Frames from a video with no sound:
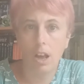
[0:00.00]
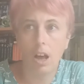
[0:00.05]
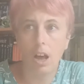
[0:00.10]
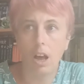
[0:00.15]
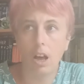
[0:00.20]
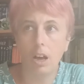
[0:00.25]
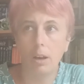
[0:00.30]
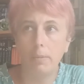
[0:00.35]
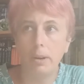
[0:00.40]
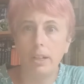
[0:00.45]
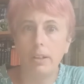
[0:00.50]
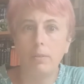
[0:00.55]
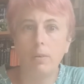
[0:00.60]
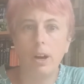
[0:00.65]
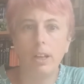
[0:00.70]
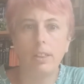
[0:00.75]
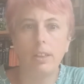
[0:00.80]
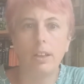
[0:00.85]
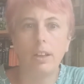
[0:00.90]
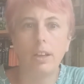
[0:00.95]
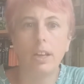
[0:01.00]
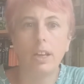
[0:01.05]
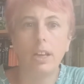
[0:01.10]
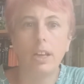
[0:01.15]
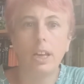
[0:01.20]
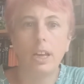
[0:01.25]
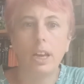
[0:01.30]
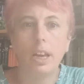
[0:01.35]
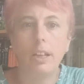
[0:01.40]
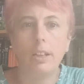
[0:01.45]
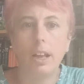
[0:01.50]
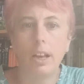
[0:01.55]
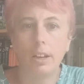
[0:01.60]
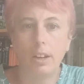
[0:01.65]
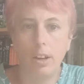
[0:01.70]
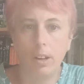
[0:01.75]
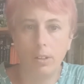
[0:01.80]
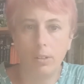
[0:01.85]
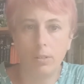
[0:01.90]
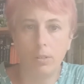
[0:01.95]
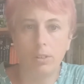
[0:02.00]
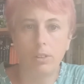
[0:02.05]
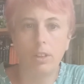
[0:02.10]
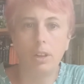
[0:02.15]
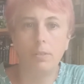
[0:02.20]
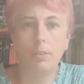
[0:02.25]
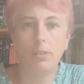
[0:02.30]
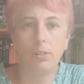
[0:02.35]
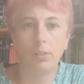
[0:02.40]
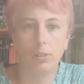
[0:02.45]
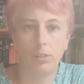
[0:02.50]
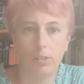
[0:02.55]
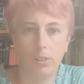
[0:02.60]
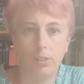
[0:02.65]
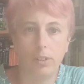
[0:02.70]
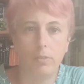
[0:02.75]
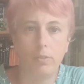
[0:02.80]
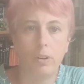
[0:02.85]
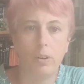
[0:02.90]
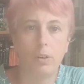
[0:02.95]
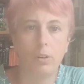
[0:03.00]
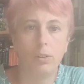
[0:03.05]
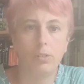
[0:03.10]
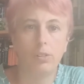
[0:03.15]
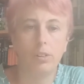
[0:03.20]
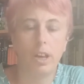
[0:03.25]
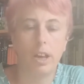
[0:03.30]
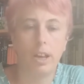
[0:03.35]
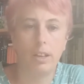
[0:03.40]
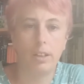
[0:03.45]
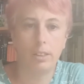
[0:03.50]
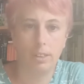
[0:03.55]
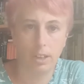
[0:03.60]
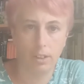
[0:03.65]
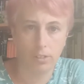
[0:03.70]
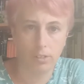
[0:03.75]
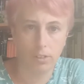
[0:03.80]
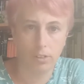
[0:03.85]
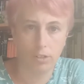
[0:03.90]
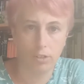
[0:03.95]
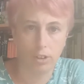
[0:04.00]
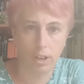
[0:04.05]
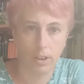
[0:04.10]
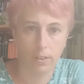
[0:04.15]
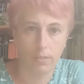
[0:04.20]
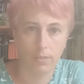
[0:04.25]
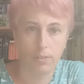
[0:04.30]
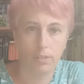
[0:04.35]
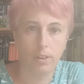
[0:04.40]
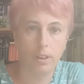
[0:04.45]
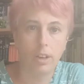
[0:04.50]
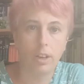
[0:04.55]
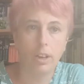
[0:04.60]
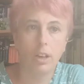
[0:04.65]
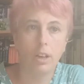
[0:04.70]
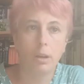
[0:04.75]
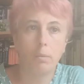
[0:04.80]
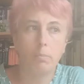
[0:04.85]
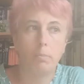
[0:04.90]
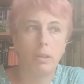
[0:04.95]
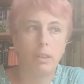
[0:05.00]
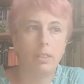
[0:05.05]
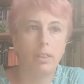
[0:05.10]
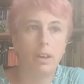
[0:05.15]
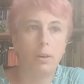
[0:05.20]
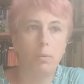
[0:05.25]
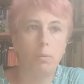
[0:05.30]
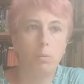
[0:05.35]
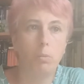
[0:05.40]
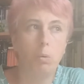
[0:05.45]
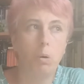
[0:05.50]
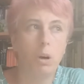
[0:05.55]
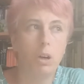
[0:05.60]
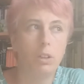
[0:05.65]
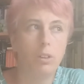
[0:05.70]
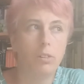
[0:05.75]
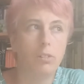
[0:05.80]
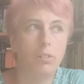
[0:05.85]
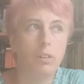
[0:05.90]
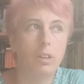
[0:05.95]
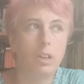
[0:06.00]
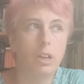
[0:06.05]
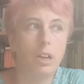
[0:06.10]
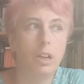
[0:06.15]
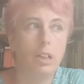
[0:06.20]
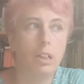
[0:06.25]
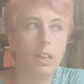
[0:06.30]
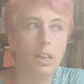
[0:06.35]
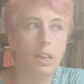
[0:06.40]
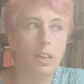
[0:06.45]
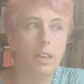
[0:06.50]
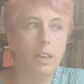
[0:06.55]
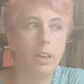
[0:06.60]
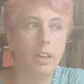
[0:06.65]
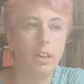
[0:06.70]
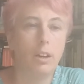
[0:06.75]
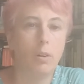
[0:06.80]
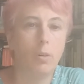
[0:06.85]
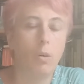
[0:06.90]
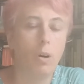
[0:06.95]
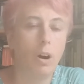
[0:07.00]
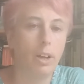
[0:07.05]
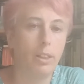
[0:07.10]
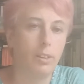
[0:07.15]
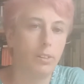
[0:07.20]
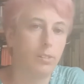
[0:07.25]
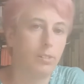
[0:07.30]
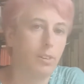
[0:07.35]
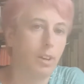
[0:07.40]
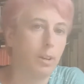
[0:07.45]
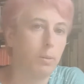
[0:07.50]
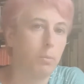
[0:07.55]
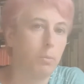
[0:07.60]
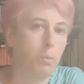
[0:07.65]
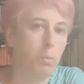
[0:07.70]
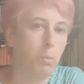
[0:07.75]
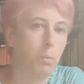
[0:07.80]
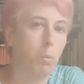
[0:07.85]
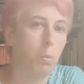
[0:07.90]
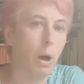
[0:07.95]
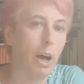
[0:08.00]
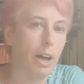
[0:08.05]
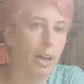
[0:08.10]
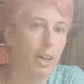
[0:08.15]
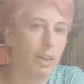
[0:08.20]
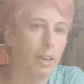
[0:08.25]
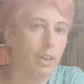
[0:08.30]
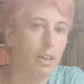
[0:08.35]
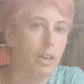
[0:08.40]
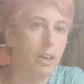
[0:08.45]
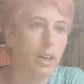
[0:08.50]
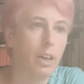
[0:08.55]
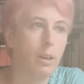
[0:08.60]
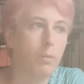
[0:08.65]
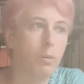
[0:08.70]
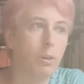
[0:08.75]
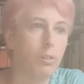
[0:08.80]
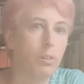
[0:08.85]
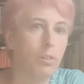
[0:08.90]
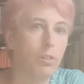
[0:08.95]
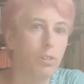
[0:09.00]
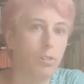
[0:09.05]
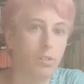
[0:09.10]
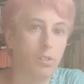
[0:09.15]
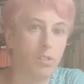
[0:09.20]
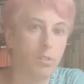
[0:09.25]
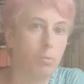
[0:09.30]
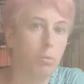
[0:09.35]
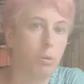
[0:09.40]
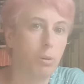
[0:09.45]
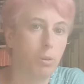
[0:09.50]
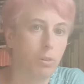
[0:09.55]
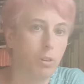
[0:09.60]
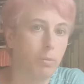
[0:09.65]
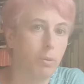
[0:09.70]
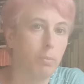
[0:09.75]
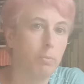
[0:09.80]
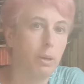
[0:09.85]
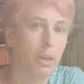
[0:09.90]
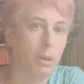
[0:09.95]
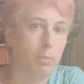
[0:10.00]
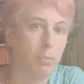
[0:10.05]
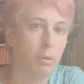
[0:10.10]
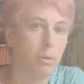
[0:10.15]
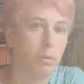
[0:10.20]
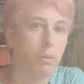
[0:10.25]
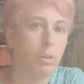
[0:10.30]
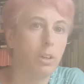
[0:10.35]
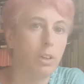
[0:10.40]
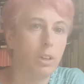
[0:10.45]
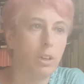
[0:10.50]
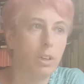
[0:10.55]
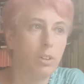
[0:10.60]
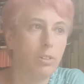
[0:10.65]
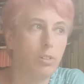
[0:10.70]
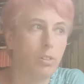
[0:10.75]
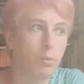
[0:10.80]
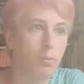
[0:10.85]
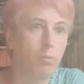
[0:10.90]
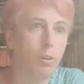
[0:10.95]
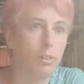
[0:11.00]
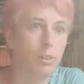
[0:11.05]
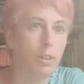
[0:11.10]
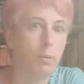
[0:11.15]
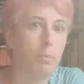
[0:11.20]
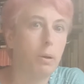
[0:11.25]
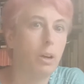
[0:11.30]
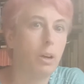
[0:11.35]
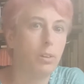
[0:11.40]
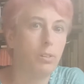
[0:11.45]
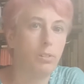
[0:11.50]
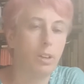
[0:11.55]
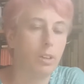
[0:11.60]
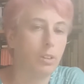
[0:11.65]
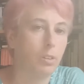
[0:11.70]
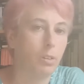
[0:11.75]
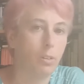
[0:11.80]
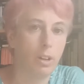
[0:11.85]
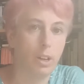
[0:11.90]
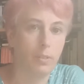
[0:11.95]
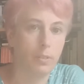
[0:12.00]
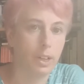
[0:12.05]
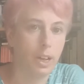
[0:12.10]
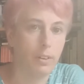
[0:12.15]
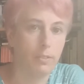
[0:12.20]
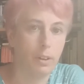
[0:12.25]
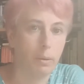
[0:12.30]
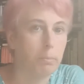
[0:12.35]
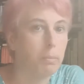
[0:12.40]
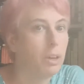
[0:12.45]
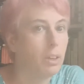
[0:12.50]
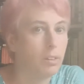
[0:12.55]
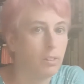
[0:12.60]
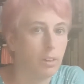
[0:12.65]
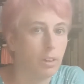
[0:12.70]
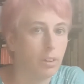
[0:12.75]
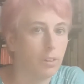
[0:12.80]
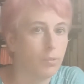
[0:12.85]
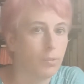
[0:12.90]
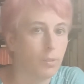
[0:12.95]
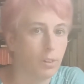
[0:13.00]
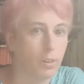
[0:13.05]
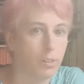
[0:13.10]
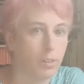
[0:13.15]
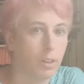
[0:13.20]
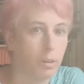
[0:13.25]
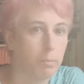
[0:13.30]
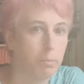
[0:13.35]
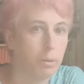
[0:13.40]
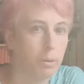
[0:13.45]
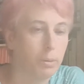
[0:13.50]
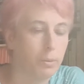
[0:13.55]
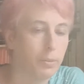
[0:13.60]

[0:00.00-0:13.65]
In a way that in Hackney North, it was also difficult to get things to shift, but they weren't cliquey in quite the same way. It wasn't just a small group of people just running a party and not even having meetings, for example.